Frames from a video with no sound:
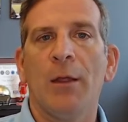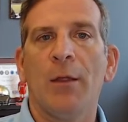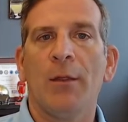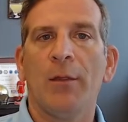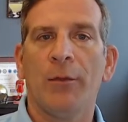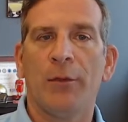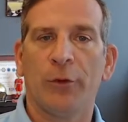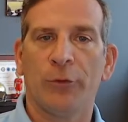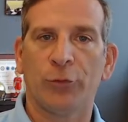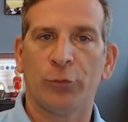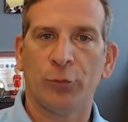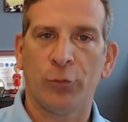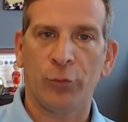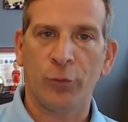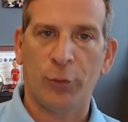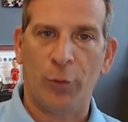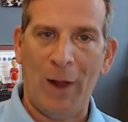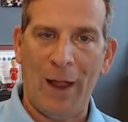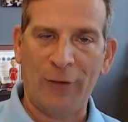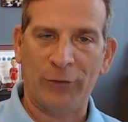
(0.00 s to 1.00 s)
There's
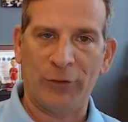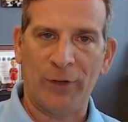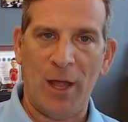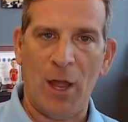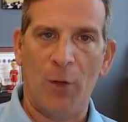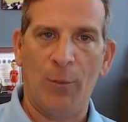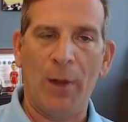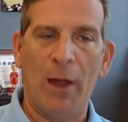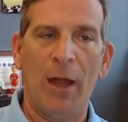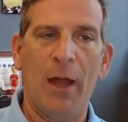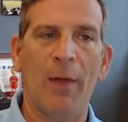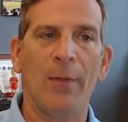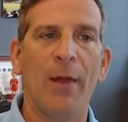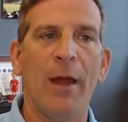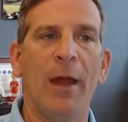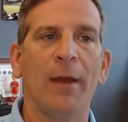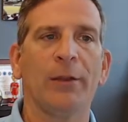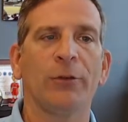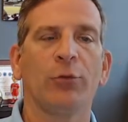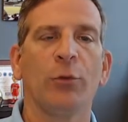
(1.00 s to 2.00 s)
the rationale behind
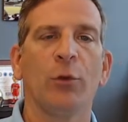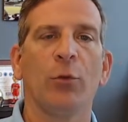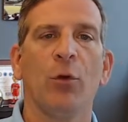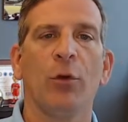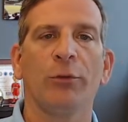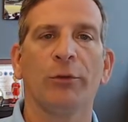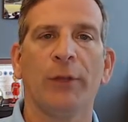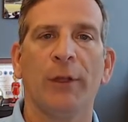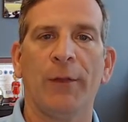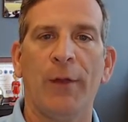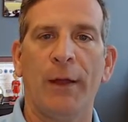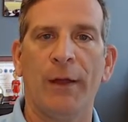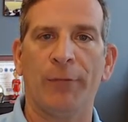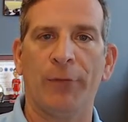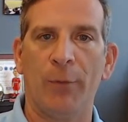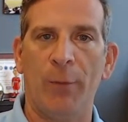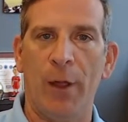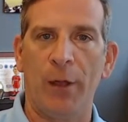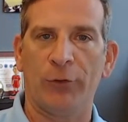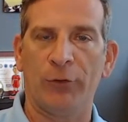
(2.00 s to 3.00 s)
that is we want to get that
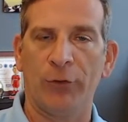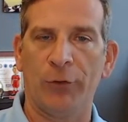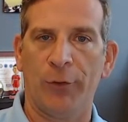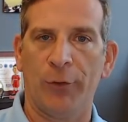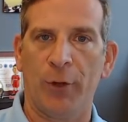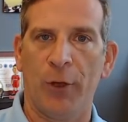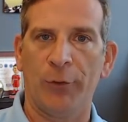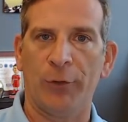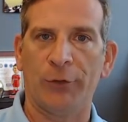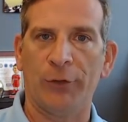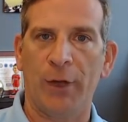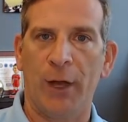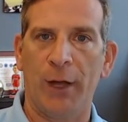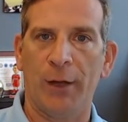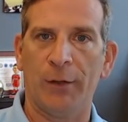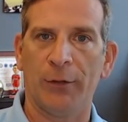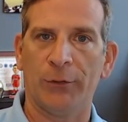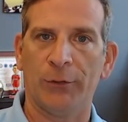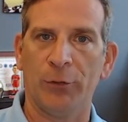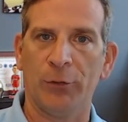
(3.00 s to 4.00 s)
information to the other
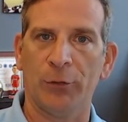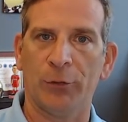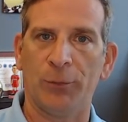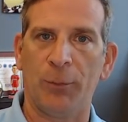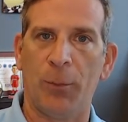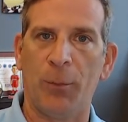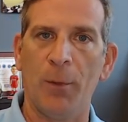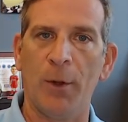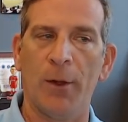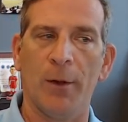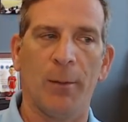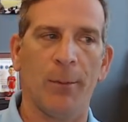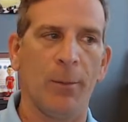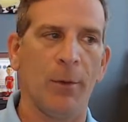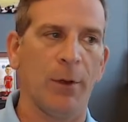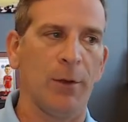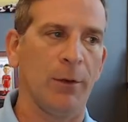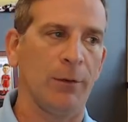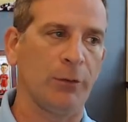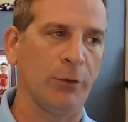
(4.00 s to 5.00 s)
side as soon as
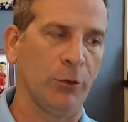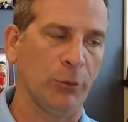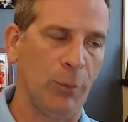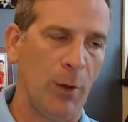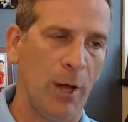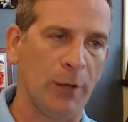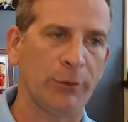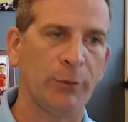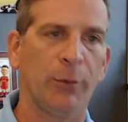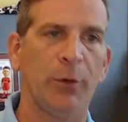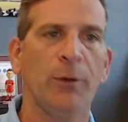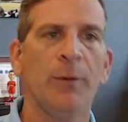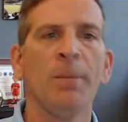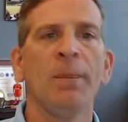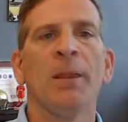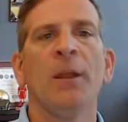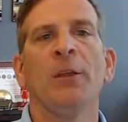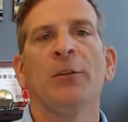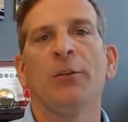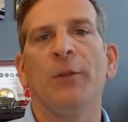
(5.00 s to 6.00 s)
possible,
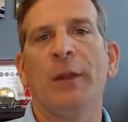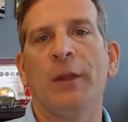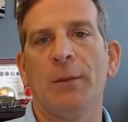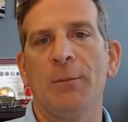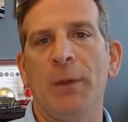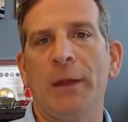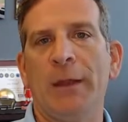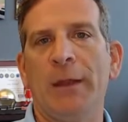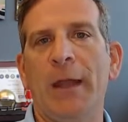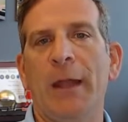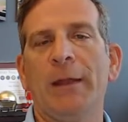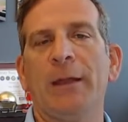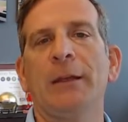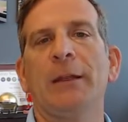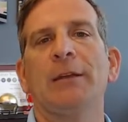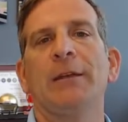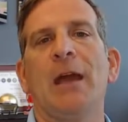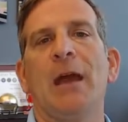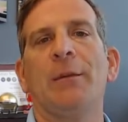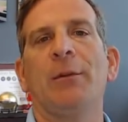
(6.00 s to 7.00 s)
so they can mitigate
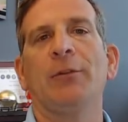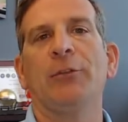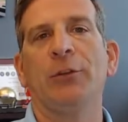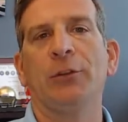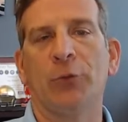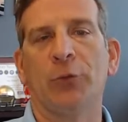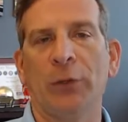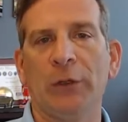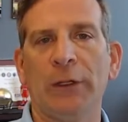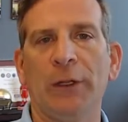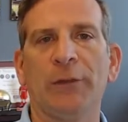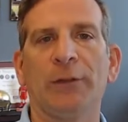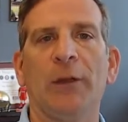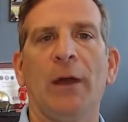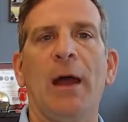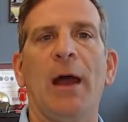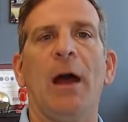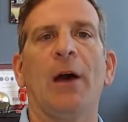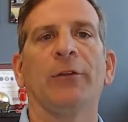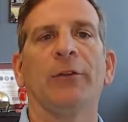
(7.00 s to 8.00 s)
any damages, relist
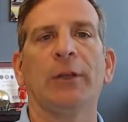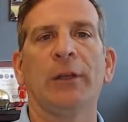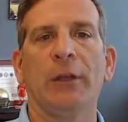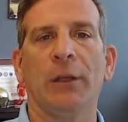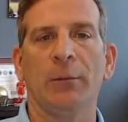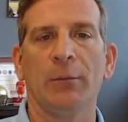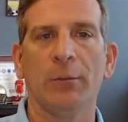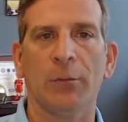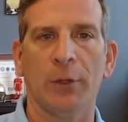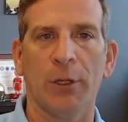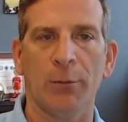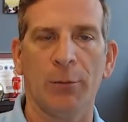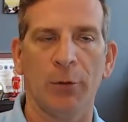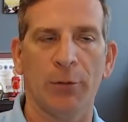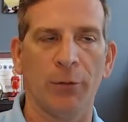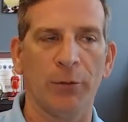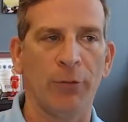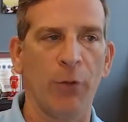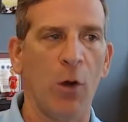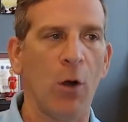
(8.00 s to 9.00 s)
the house, and get
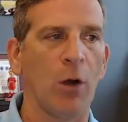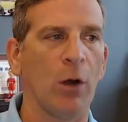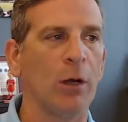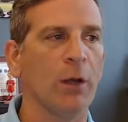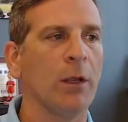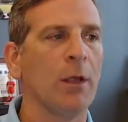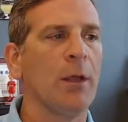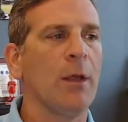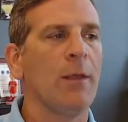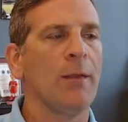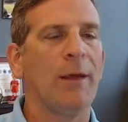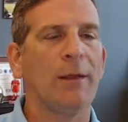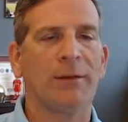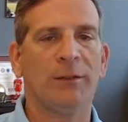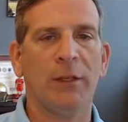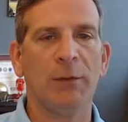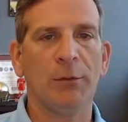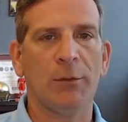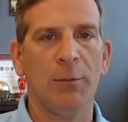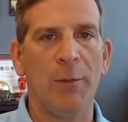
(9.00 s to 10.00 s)
moving forward.
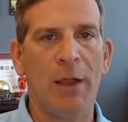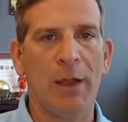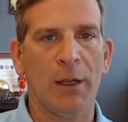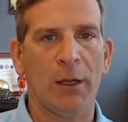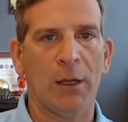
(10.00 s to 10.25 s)
That seems to make